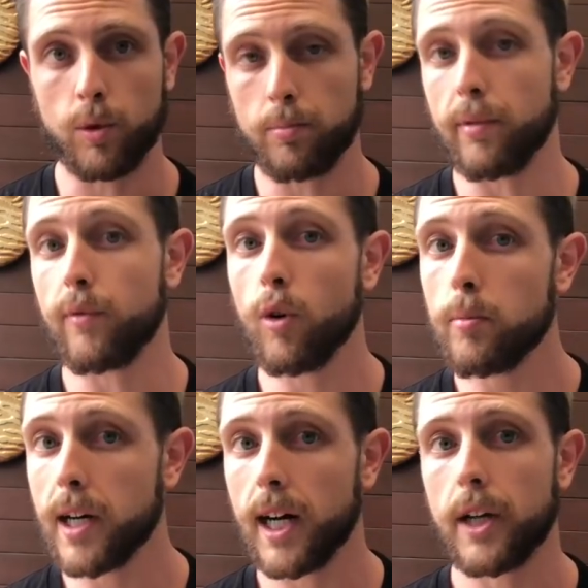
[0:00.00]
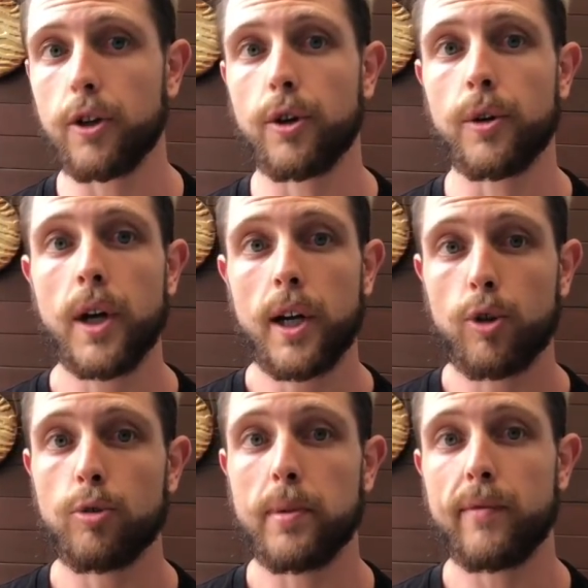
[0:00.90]
would perform cardio
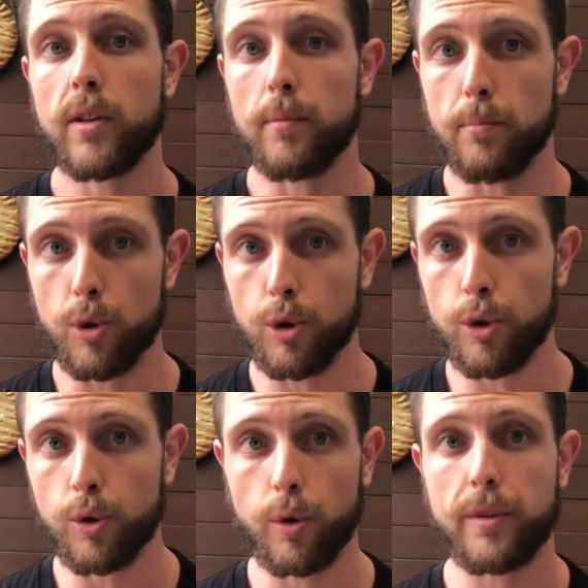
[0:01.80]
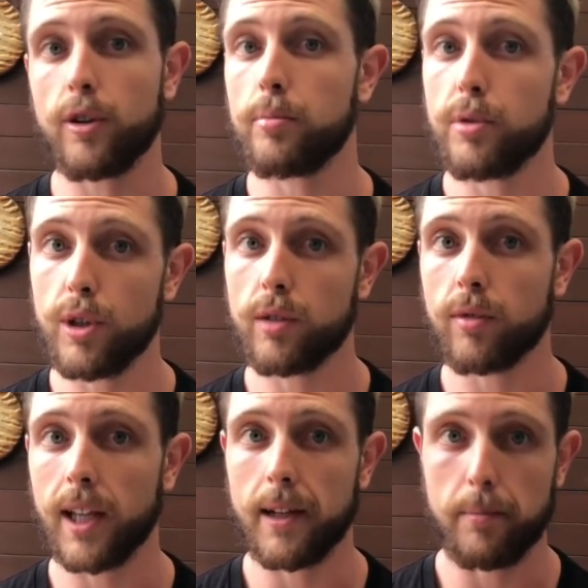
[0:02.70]
could be for the mood or therapeutic
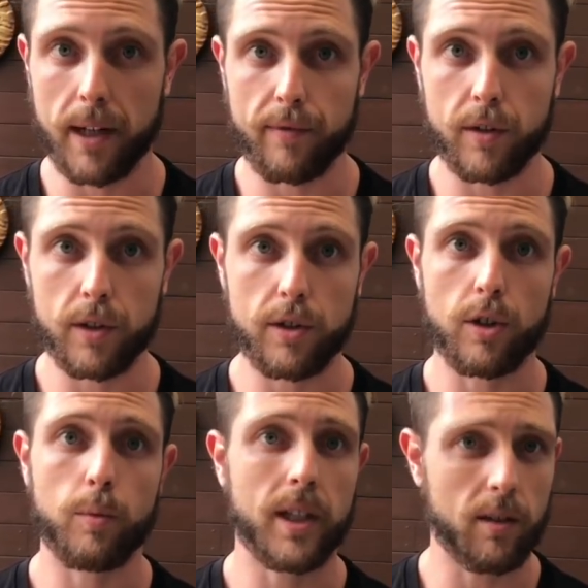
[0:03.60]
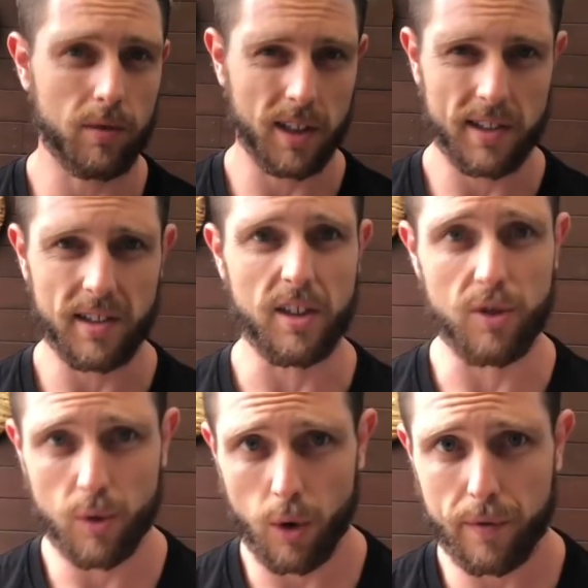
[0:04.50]
related benefits. You know, we get a release in
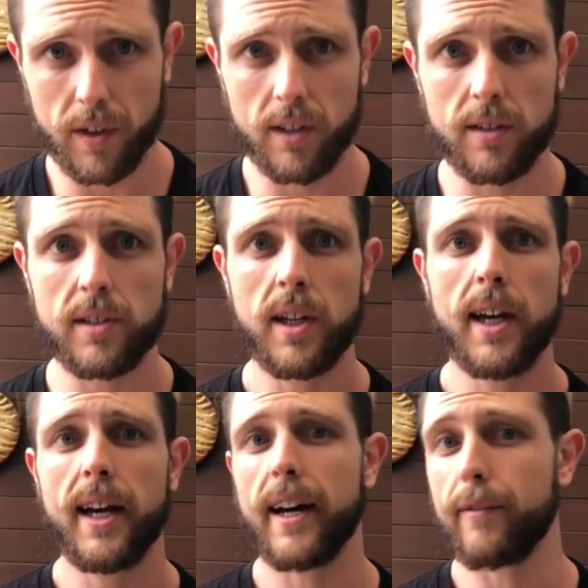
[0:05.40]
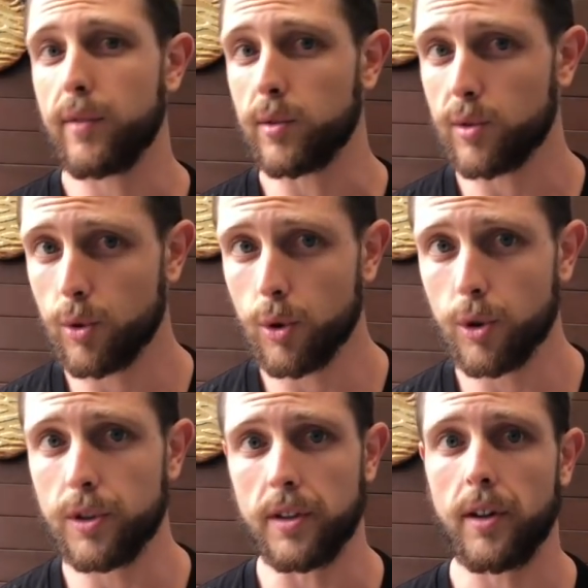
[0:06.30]
endorphins, feels
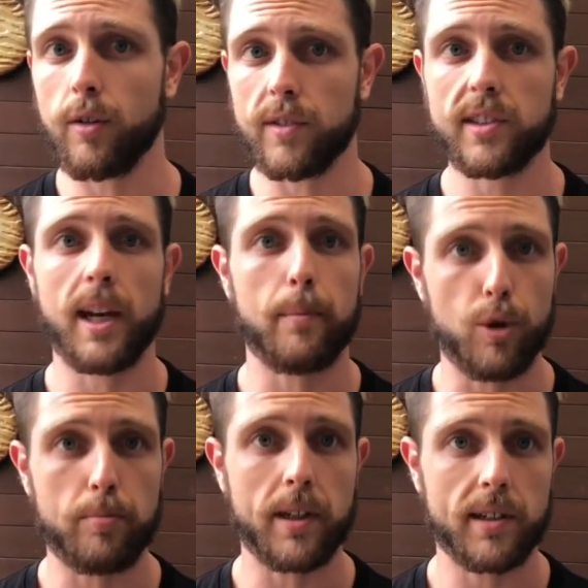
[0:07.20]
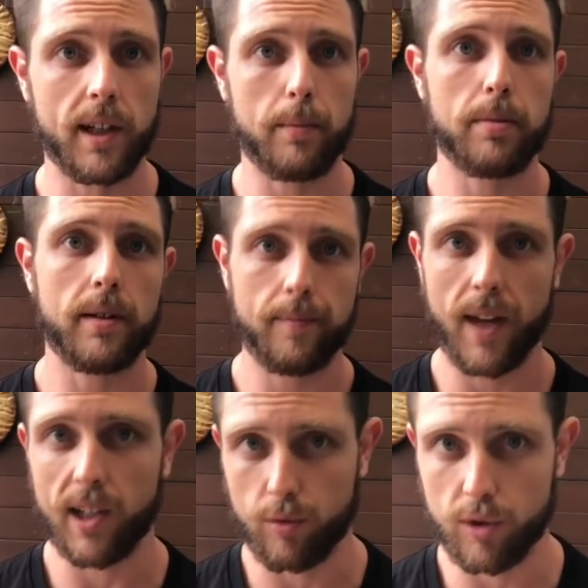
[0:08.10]
good, and obviously our mood picks up
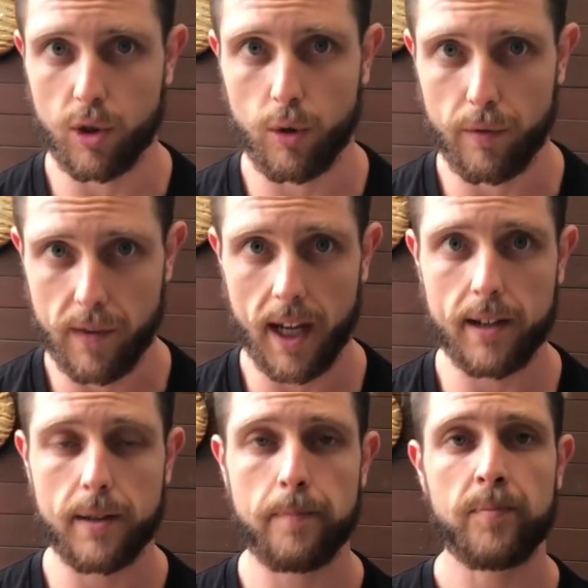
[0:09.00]
as a result of that.